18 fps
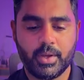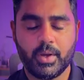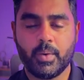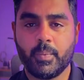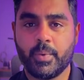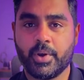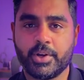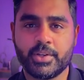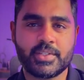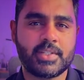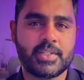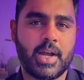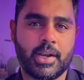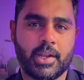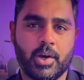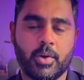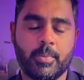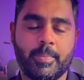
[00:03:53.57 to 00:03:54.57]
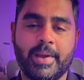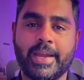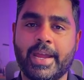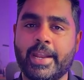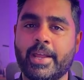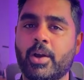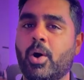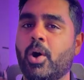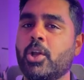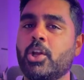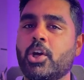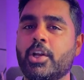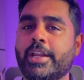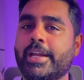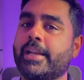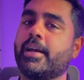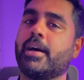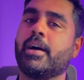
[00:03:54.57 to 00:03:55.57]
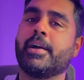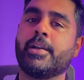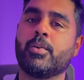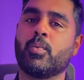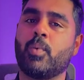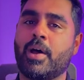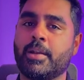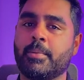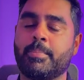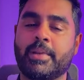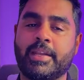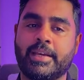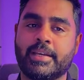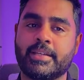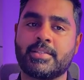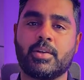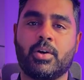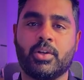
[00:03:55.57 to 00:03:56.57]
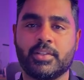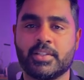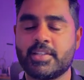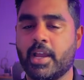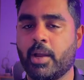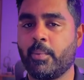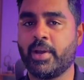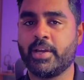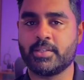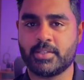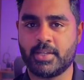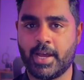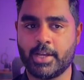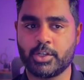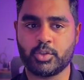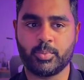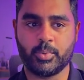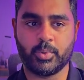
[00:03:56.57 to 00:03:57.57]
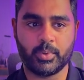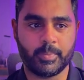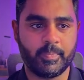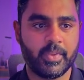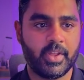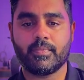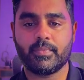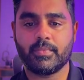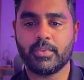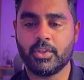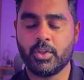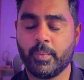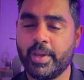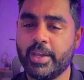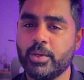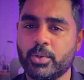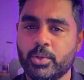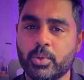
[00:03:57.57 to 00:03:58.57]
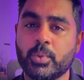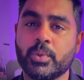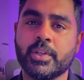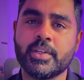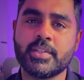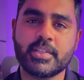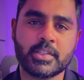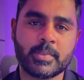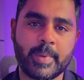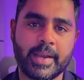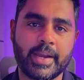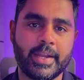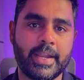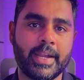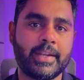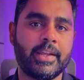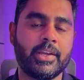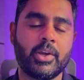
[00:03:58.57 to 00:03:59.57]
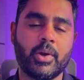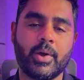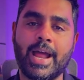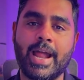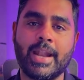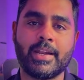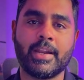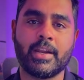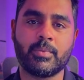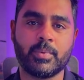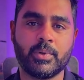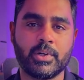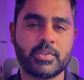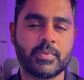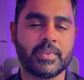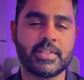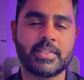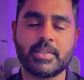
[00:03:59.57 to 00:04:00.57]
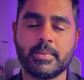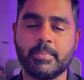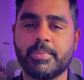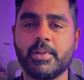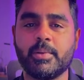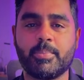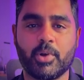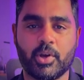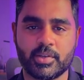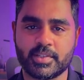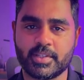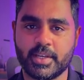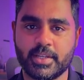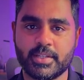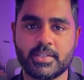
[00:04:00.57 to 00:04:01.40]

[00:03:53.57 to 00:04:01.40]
We're going to start out by getting all your data into one place on the Segwise dashboard. The way you do this is by connecting your ad networks with a simple process,